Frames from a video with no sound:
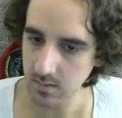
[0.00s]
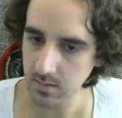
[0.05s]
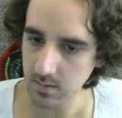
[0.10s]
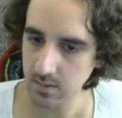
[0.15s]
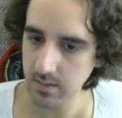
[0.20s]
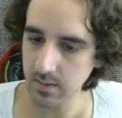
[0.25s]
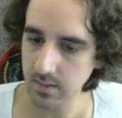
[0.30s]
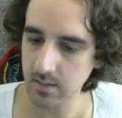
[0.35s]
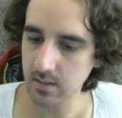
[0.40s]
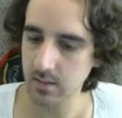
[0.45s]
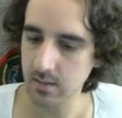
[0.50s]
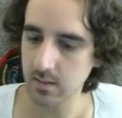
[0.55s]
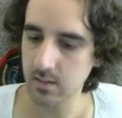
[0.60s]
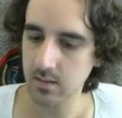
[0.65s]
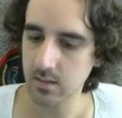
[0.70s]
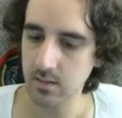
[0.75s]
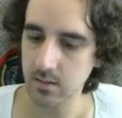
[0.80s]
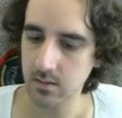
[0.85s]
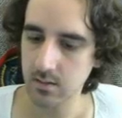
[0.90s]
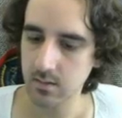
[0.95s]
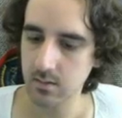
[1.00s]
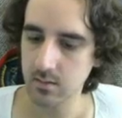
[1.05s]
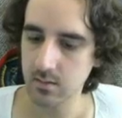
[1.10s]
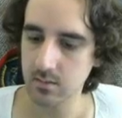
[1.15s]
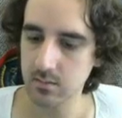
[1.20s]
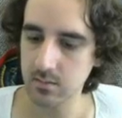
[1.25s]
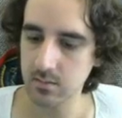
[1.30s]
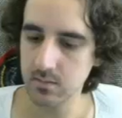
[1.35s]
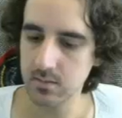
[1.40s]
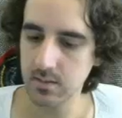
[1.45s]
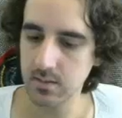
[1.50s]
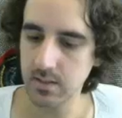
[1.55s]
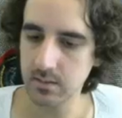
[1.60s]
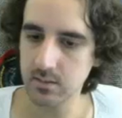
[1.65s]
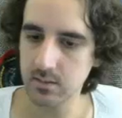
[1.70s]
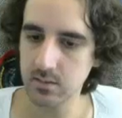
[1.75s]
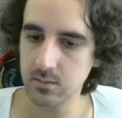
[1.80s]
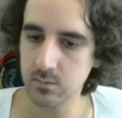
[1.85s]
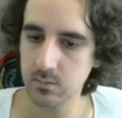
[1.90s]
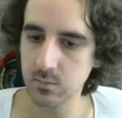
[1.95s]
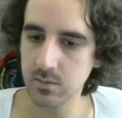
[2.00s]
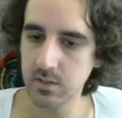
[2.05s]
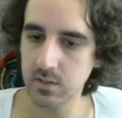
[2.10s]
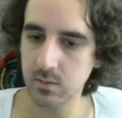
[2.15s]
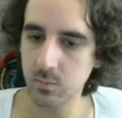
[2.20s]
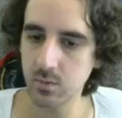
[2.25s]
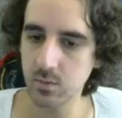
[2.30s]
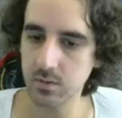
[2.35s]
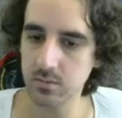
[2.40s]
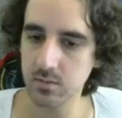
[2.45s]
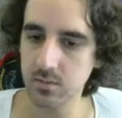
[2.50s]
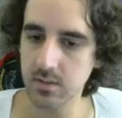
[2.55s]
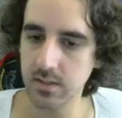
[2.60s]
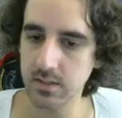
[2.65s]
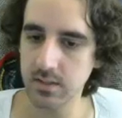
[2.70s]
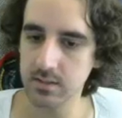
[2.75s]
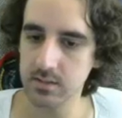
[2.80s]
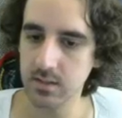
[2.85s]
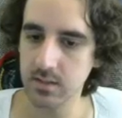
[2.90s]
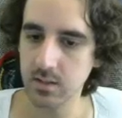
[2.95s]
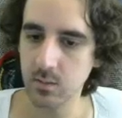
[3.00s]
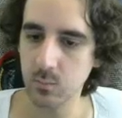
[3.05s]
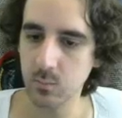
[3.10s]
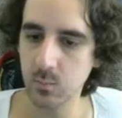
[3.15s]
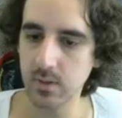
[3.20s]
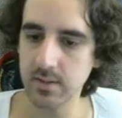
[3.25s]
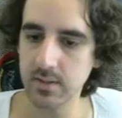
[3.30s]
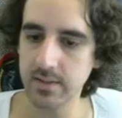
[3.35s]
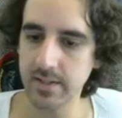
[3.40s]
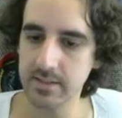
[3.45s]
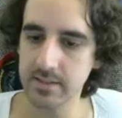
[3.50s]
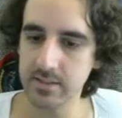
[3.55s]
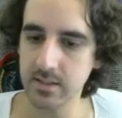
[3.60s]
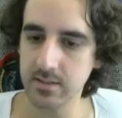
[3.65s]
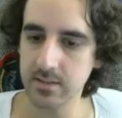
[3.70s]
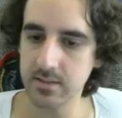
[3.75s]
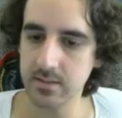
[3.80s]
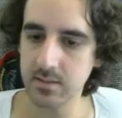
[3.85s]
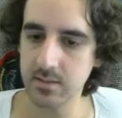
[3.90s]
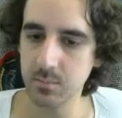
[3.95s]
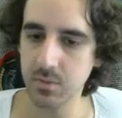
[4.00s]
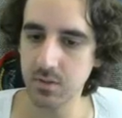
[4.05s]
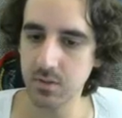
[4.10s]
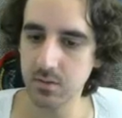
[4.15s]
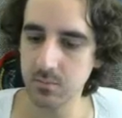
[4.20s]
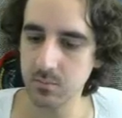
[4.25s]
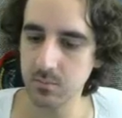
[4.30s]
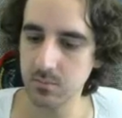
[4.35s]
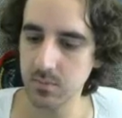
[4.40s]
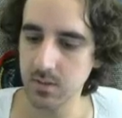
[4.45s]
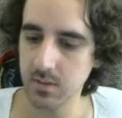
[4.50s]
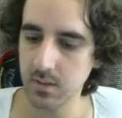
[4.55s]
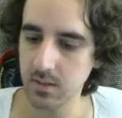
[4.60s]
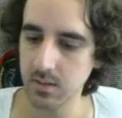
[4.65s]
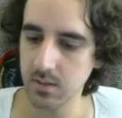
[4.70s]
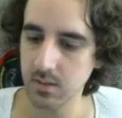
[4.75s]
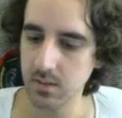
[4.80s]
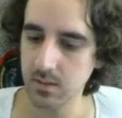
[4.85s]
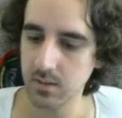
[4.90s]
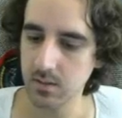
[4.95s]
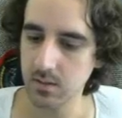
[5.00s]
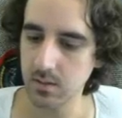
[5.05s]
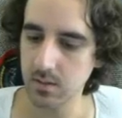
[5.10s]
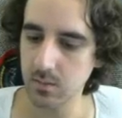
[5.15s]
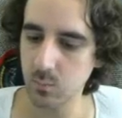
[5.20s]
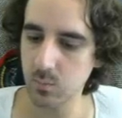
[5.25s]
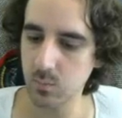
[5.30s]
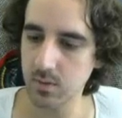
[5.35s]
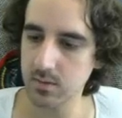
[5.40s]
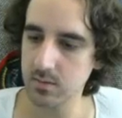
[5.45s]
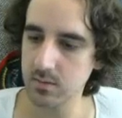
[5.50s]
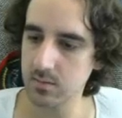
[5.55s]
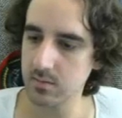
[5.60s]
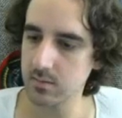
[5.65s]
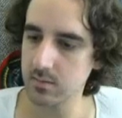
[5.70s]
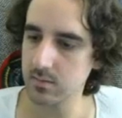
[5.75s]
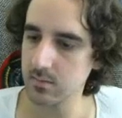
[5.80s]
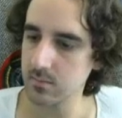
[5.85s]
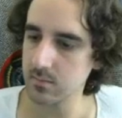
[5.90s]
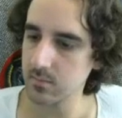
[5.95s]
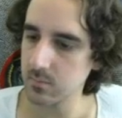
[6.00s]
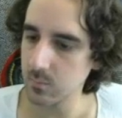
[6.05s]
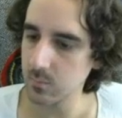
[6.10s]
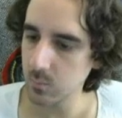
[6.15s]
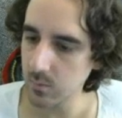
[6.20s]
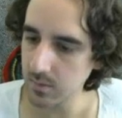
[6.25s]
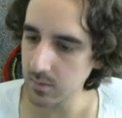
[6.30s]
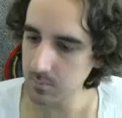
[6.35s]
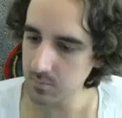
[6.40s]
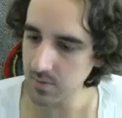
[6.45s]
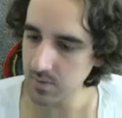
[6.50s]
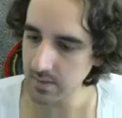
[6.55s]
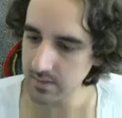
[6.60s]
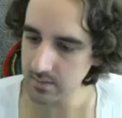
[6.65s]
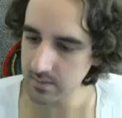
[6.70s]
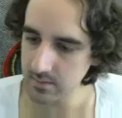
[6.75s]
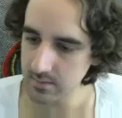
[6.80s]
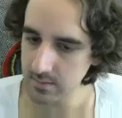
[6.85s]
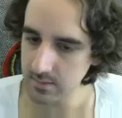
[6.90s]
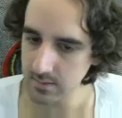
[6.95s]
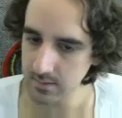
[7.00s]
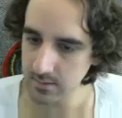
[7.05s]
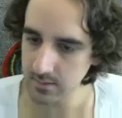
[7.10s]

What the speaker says: Okay, so you see how these two now work together. One darkens the bottom and one brightens it.